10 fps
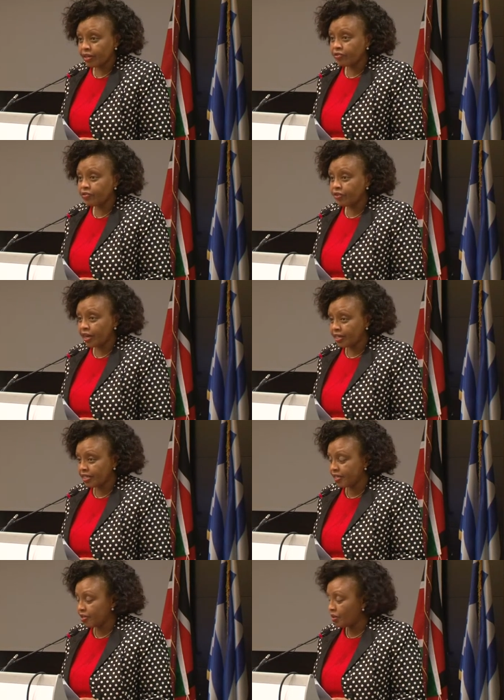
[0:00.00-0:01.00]
In
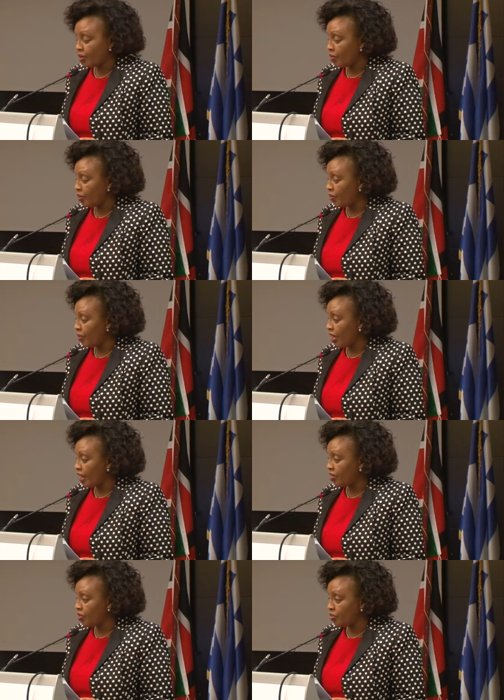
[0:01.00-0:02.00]
fact, we
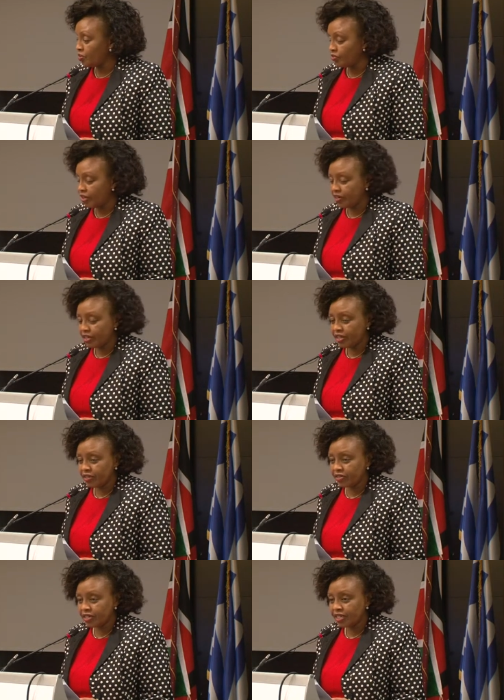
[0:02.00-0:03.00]
had two very
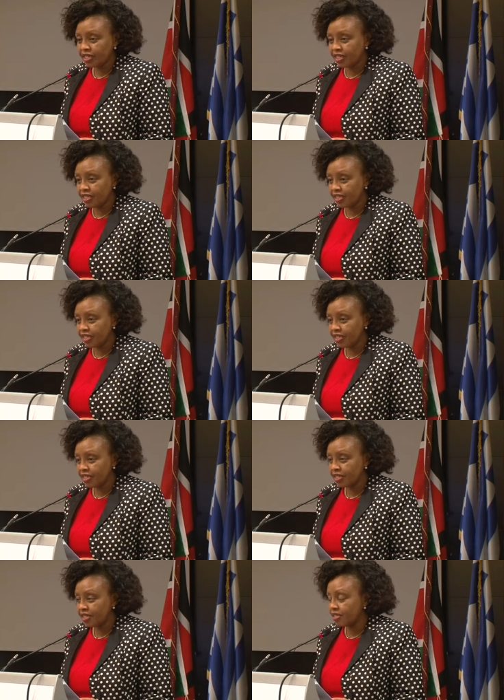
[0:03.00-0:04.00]
interesting
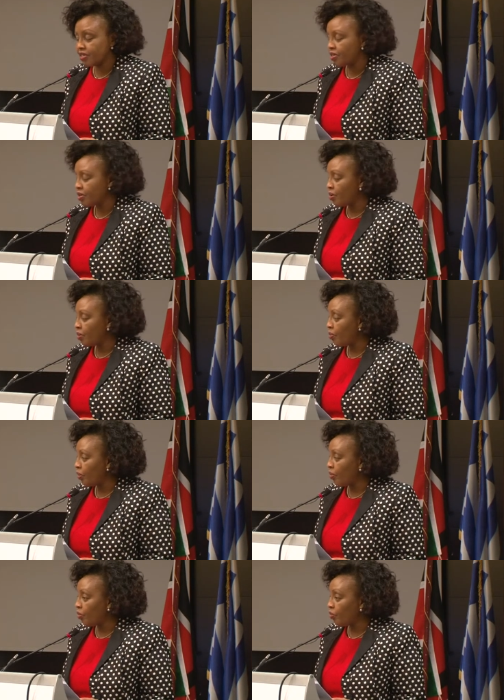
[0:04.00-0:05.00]
incidences,
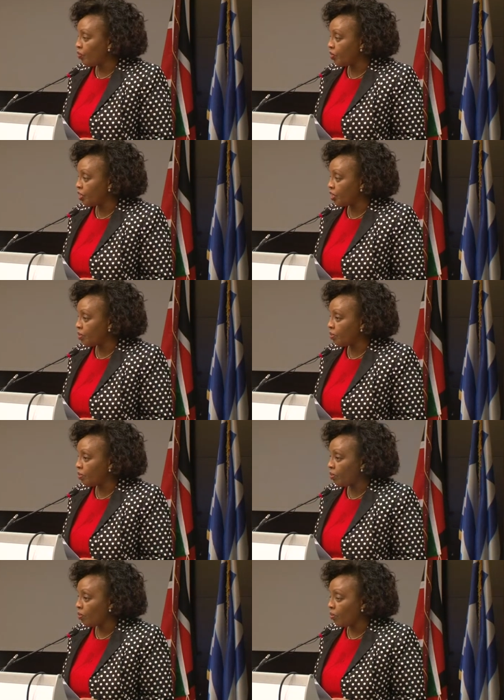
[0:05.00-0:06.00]
one of which
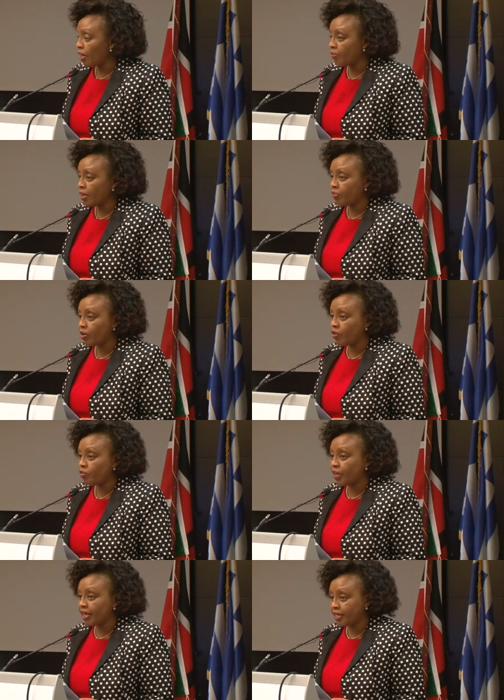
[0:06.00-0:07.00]
one member
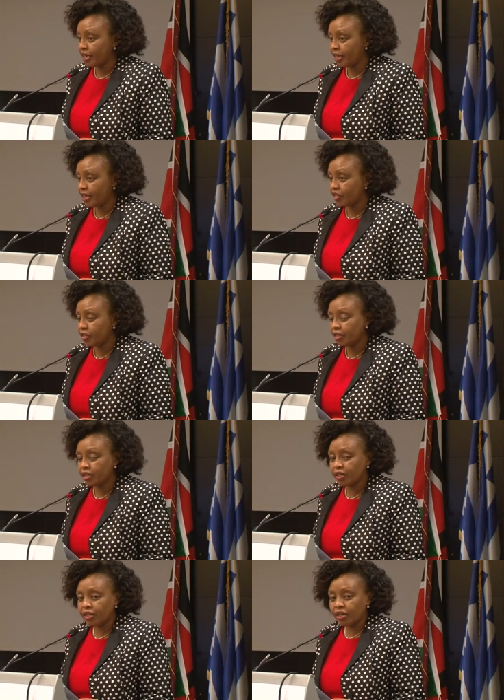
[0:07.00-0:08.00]
of my
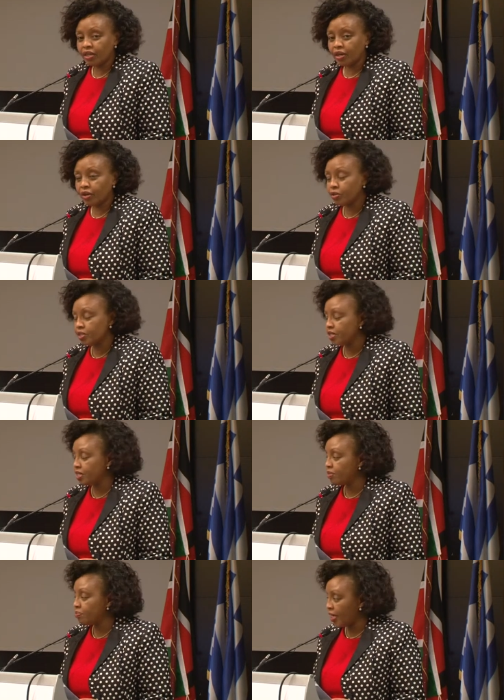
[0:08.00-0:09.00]
delegation lost
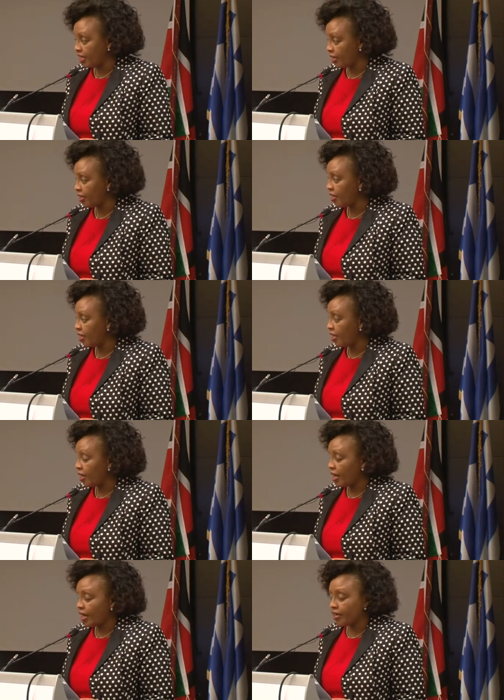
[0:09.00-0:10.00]
his money,
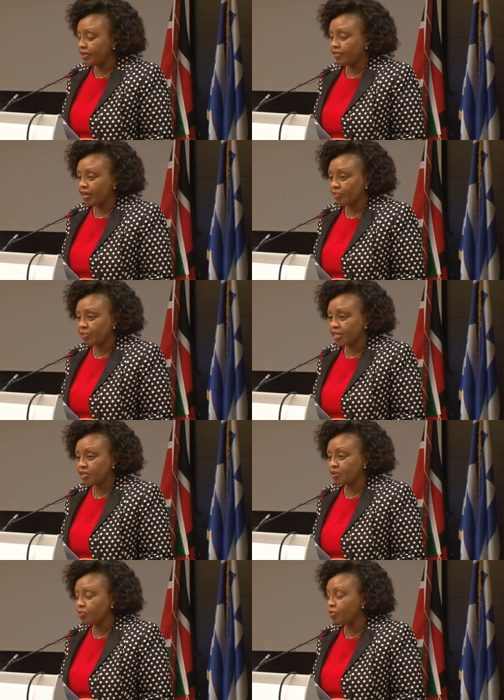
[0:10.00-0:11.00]
and a Greek
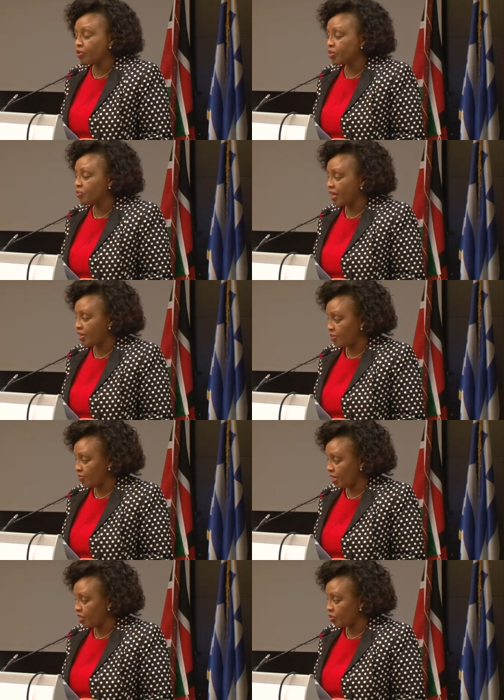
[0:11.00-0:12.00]
person brought back the
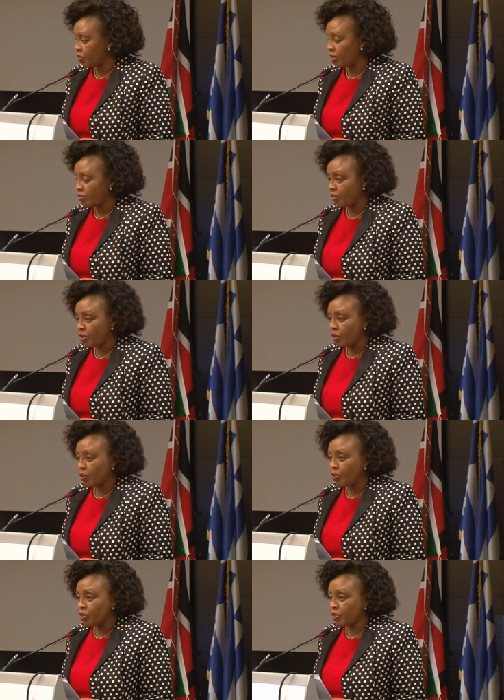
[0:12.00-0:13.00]
money to him
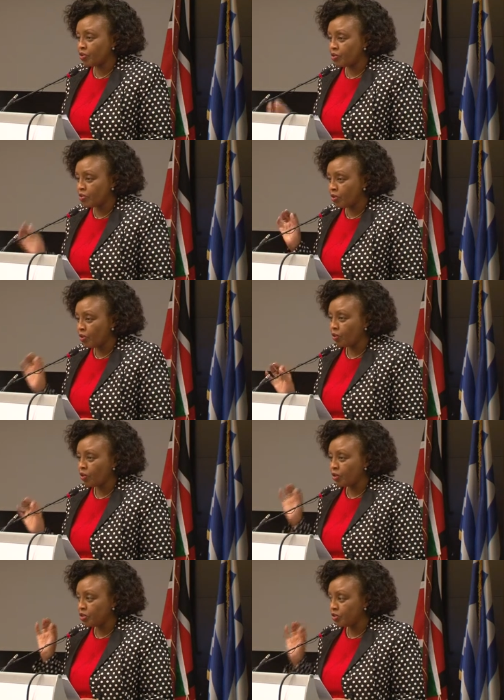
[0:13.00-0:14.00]
with
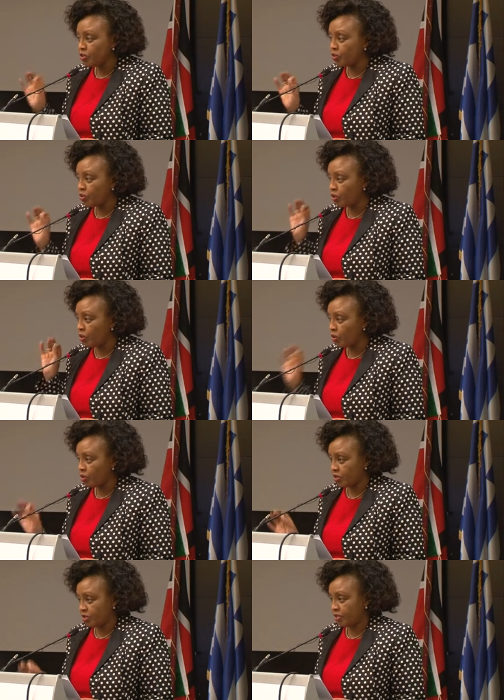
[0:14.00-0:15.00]
no euro
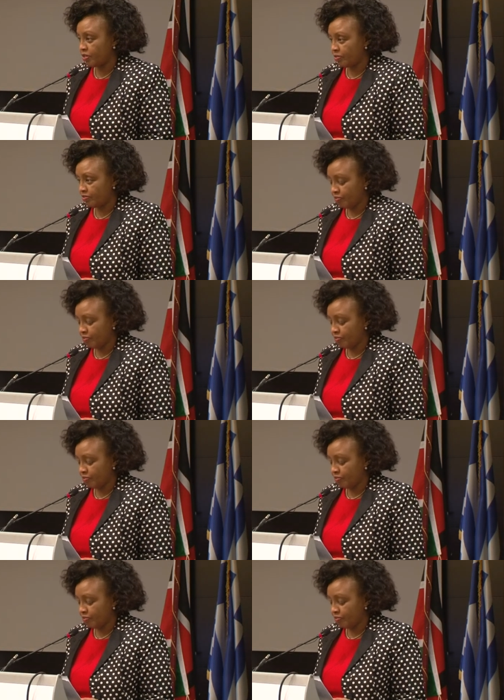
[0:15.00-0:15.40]
lost.